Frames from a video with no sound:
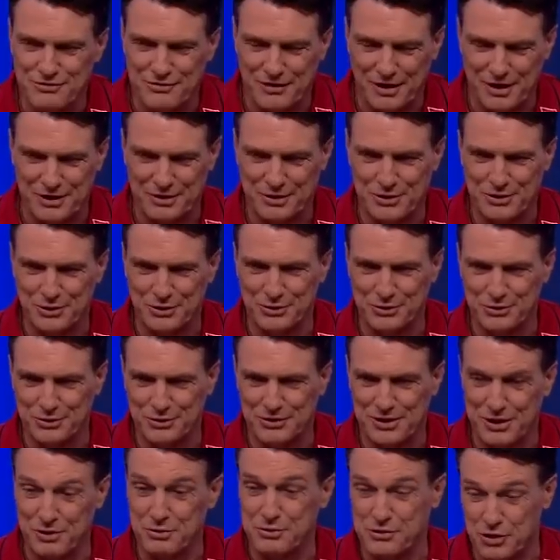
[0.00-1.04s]
phone call,
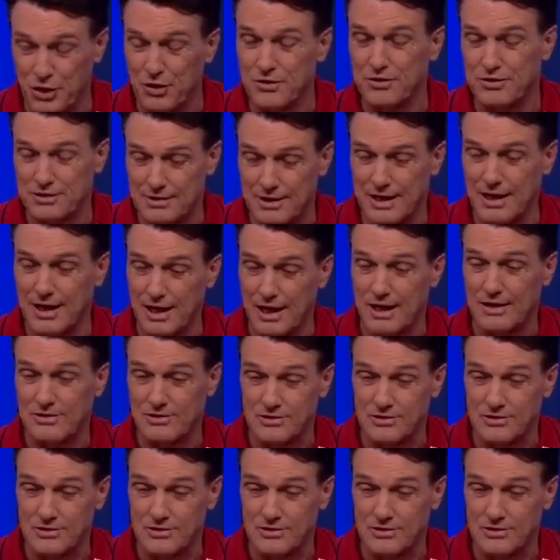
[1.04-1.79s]
and I was on air.